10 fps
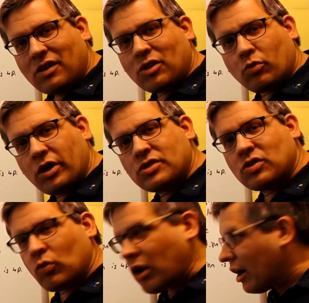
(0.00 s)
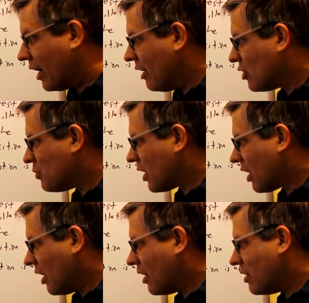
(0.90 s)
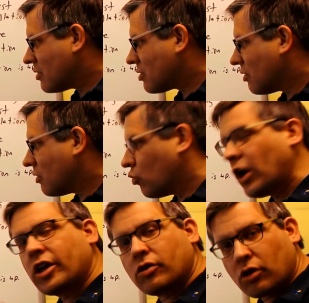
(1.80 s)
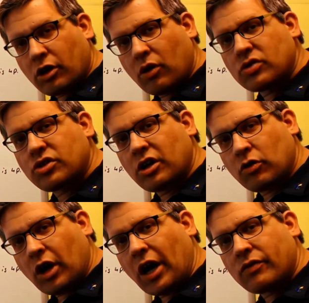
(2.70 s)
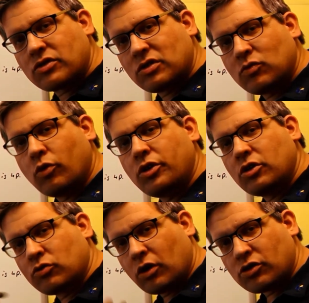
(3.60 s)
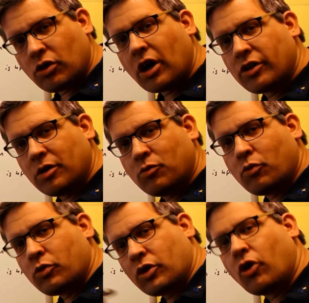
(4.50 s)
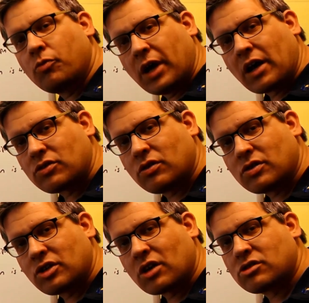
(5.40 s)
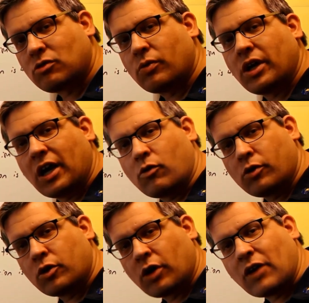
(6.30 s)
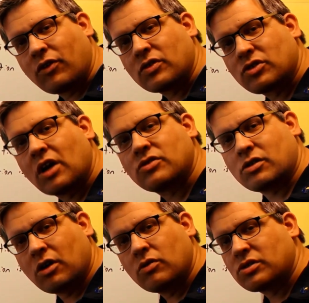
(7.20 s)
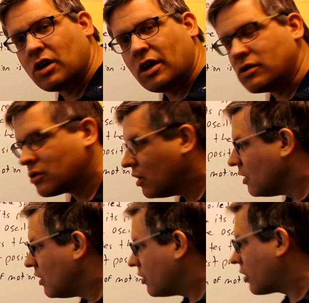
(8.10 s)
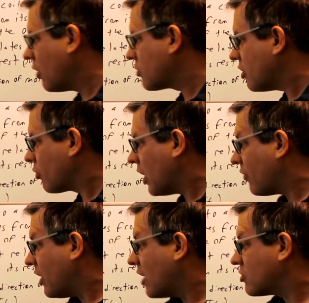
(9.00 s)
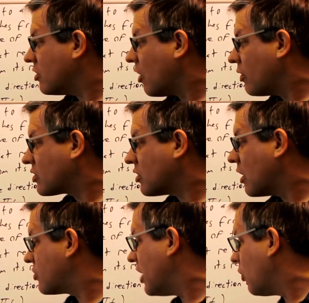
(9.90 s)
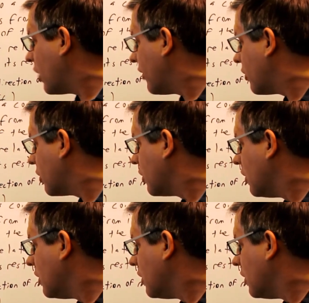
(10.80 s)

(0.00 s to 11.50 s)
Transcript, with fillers: The reason why is because regular cosine graphs, when you gr draw them, going back to the section where we, ha we were graphing sines and cosines, the cosine graph actually always starts at whatever